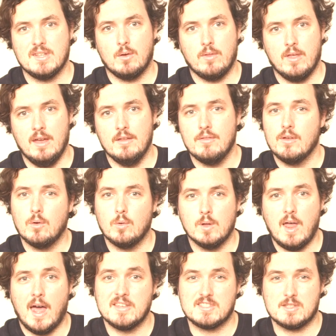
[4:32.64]
out there that will
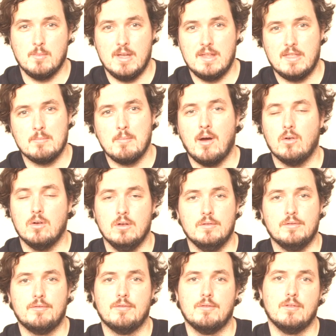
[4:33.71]
estimate the amount of
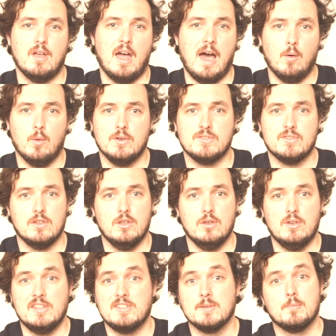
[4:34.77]
hours that you
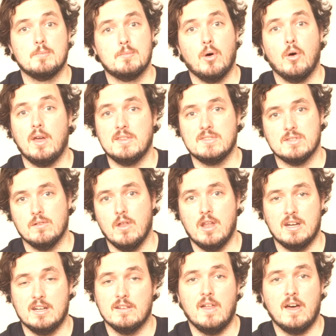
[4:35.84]
need to put into
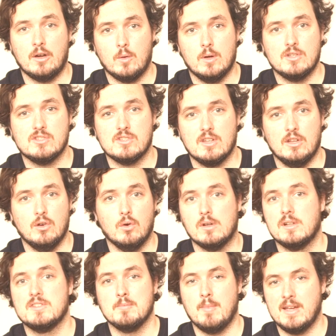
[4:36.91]
learning a language in order
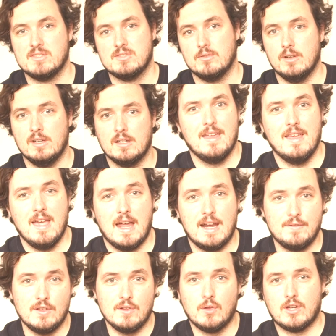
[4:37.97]
to master it. And if
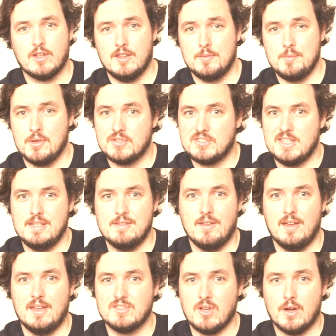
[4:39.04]
you look at them, you'll see that
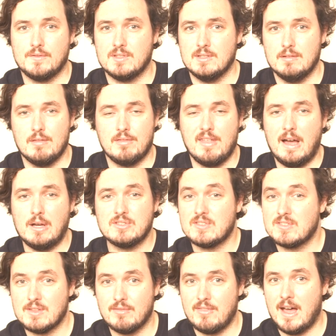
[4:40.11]
it's often thousands
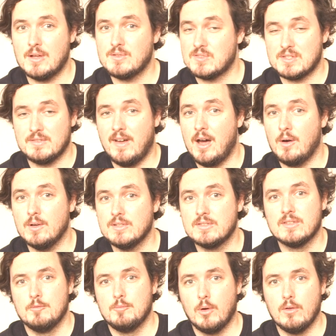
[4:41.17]
and thousands of hours,
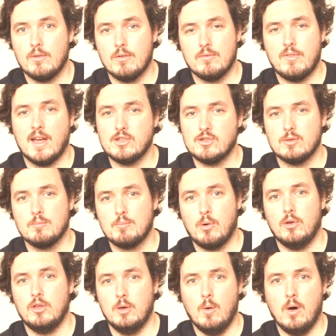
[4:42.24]
but that shouldn't put
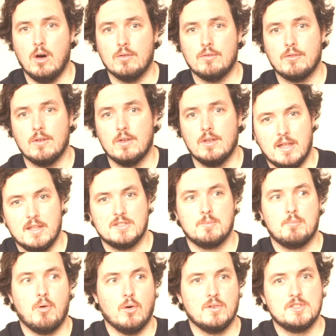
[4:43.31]
you off. It's
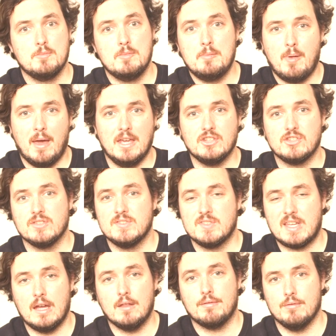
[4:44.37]
important to be patient to
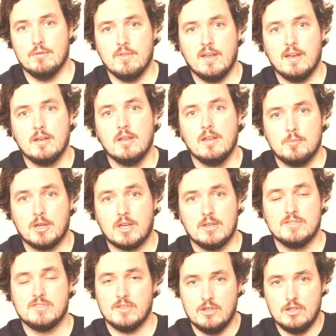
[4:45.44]
get through that,
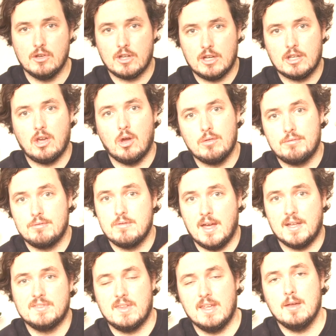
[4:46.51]
because you're going to go through
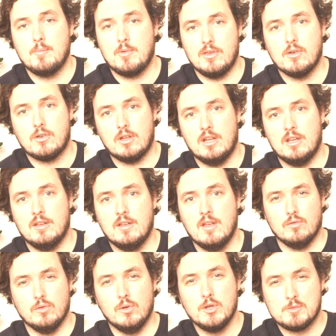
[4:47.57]
that dip, you're going to
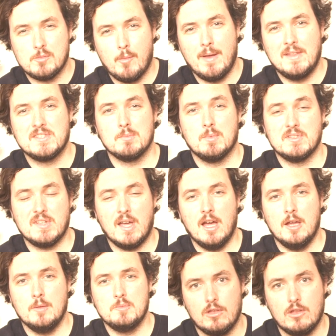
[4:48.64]
lose momentum at
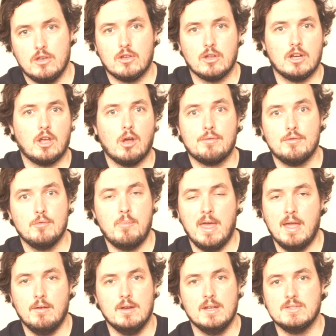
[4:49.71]
times, you're going to go through
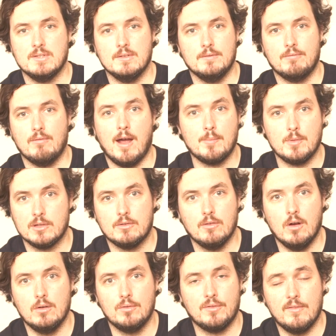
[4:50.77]
periods of rapid
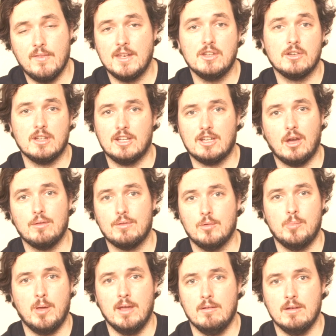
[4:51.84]
growth, and then you're going to go through
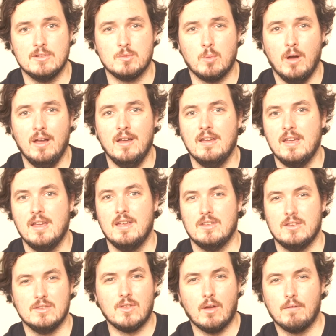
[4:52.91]
periods where
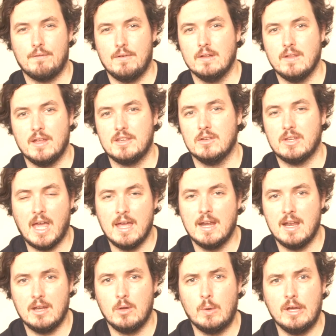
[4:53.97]
you don't feel like you're getting
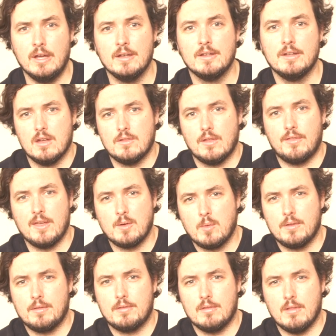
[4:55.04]
anywhere. The thing
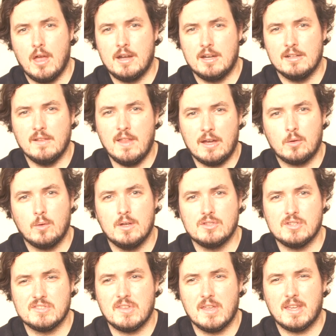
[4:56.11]
with learning a language
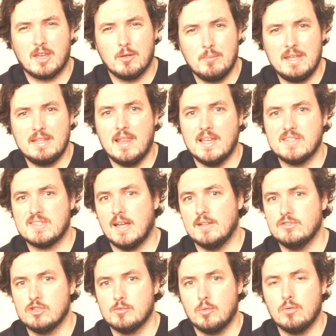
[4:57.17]
is that it can be less
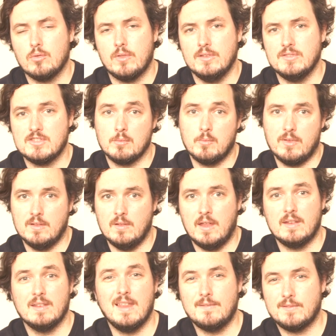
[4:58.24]
tangible than something like
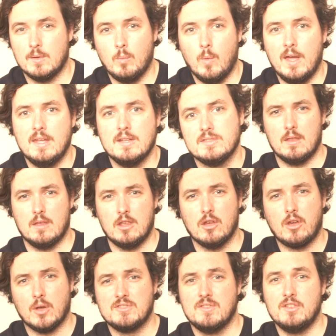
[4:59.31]
lifting weights. You
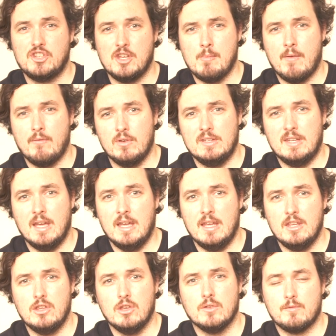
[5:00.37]
go to the gym every day,
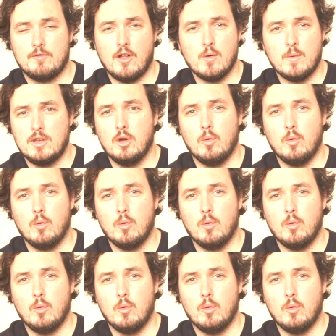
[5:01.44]
you're following your